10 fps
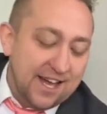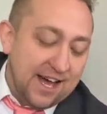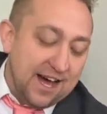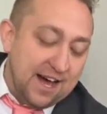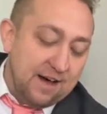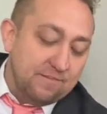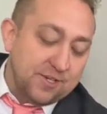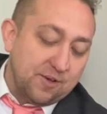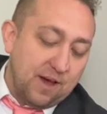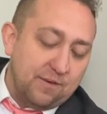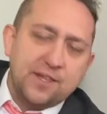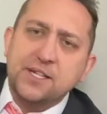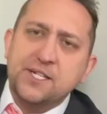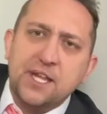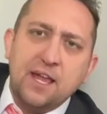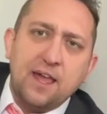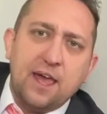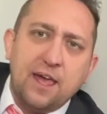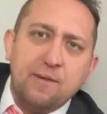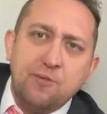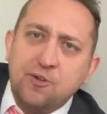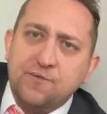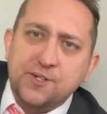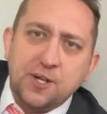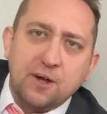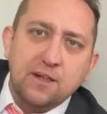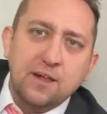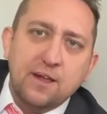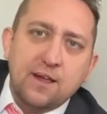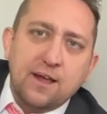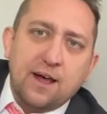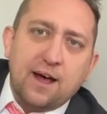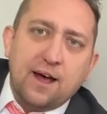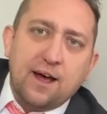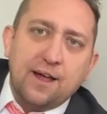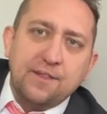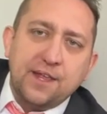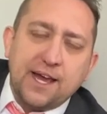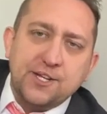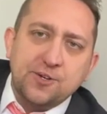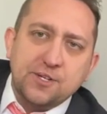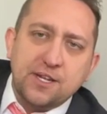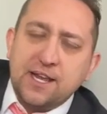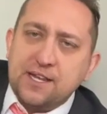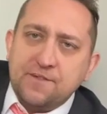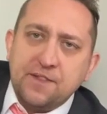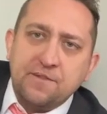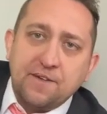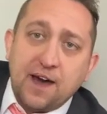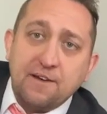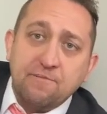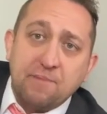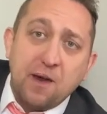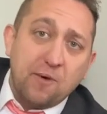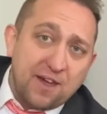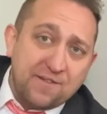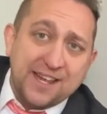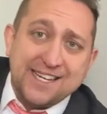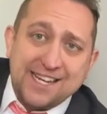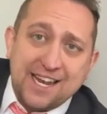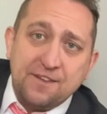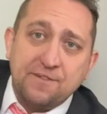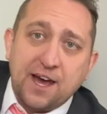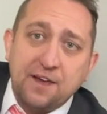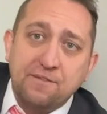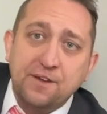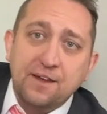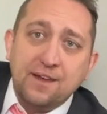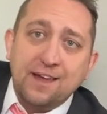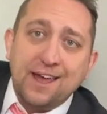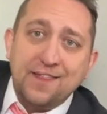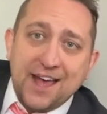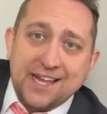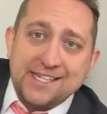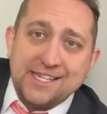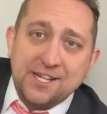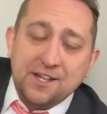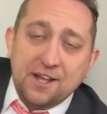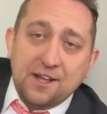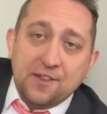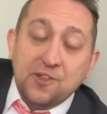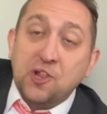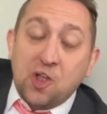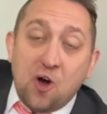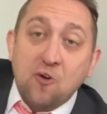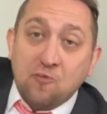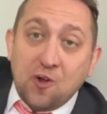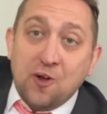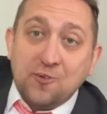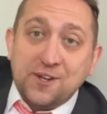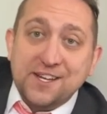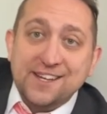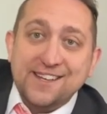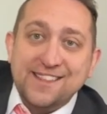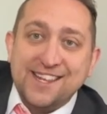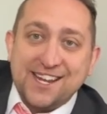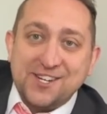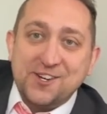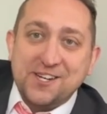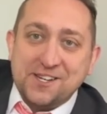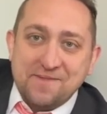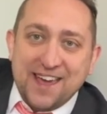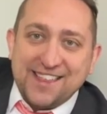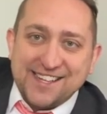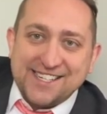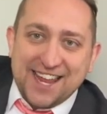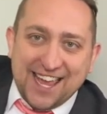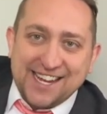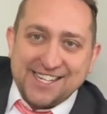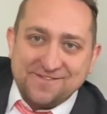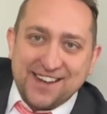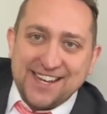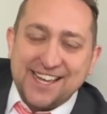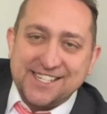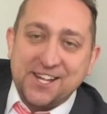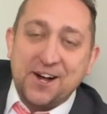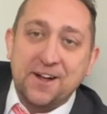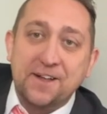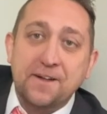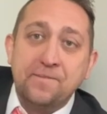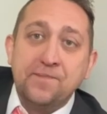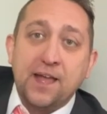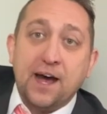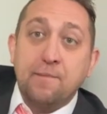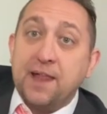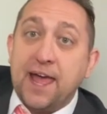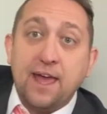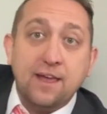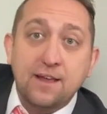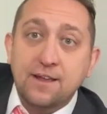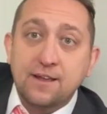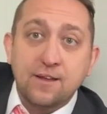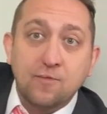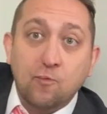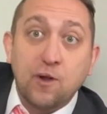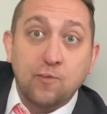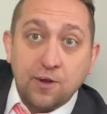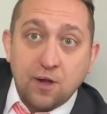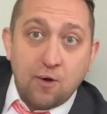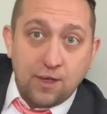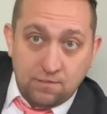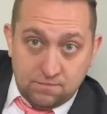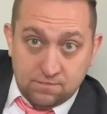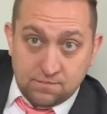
So I would like to sing a beautiful song that I took to 1955 by way of 1985. And that's the long road that I took to make this an 80s Monday song. But hey, where we're going,